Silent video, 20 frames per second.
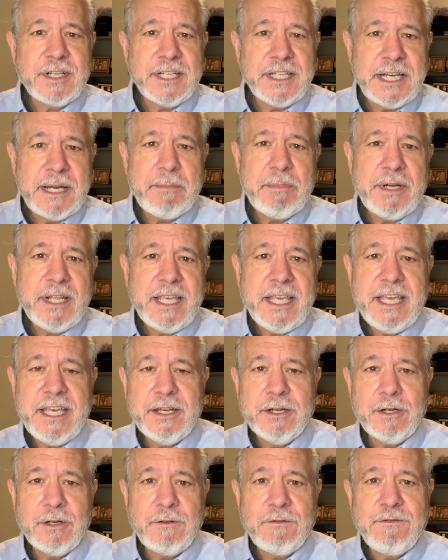Liberty
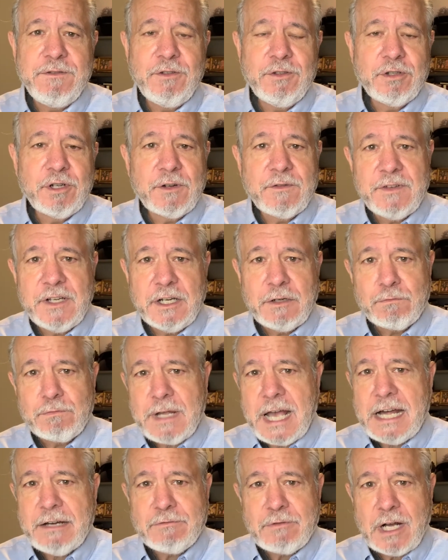Hill, Pflugerville,
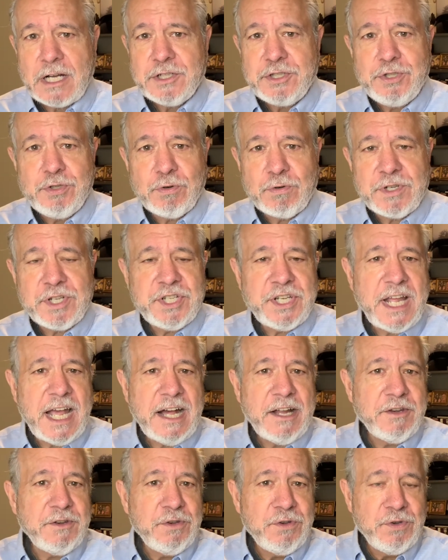Round Rock,
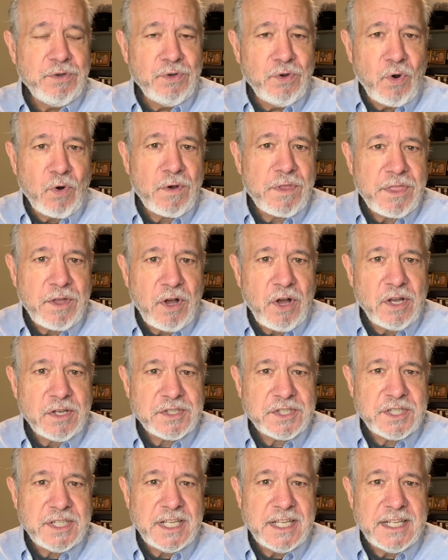Georgetown, North
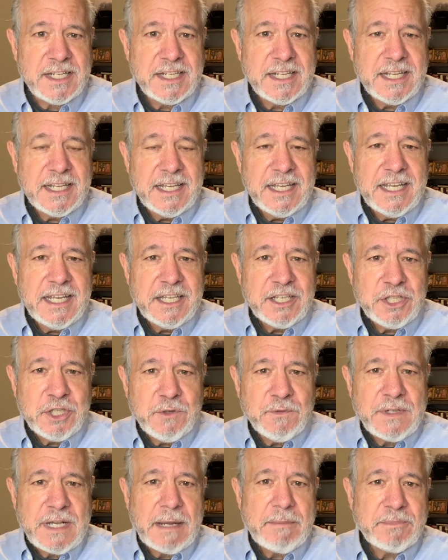Austin,
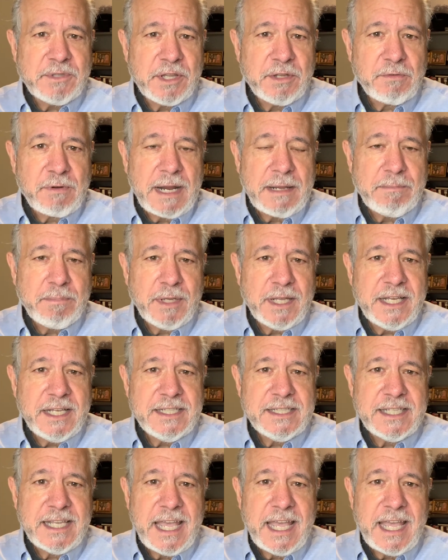you've come to the right place.